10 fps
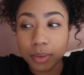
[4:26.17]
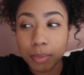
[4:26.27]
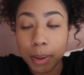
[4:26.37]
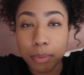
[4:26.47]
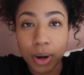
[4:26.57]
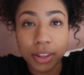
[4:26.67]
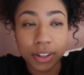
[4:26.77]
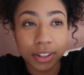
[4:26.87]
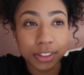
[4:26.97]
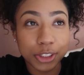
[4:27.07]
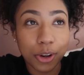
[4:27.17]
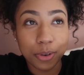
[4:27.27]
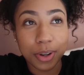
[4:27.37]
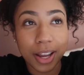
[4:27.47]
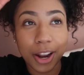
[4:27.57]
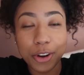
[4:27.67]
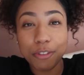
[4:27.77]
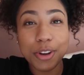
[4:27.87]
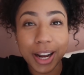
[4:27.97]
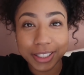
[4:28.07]
my brother, so I don't know
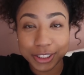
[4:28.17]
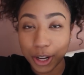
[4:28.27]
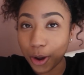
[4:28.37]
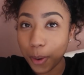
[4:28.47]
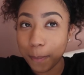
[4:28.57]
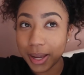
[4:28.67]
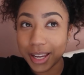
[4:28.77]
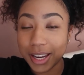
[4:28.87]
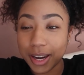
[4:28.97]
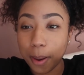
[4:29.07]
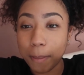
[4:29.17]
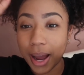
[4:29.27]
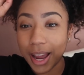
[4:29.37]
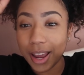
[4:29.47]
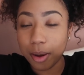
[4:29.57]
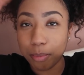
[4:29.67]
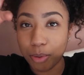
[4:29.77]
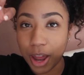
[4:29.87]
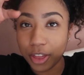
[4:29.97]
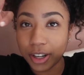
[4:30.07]
if you guys saw, but my
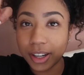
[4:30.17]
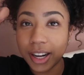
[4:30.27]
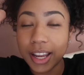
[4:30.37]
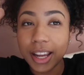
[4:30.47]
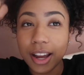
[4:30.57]
brother,